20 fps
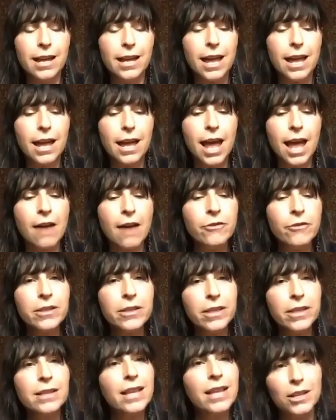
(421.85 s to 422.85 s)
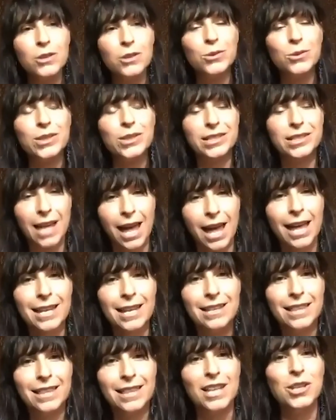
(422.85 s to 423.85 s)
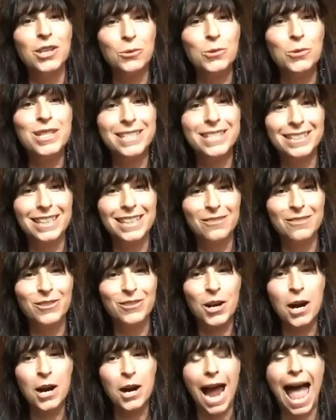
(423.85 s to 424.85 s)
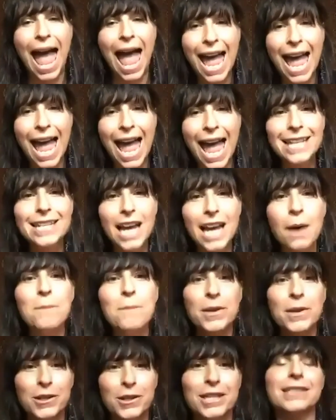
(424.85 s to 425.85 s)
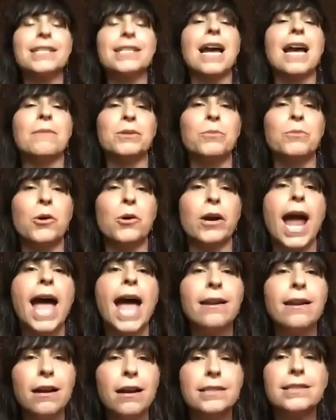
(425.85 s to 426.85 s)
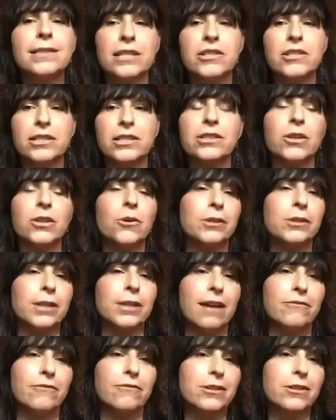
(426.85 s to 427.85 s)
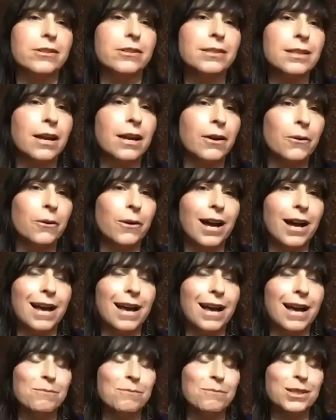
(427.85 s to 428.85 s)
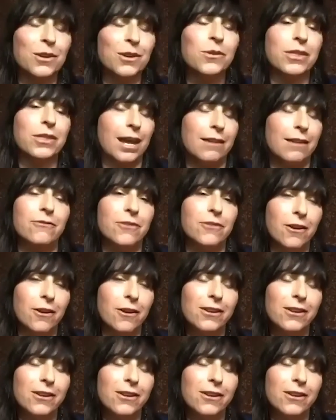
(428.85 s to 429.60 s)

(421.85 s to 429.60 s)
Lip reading: everything that you said that you would deliver, and a million times more, and on such a soul level. So I'm so thankful.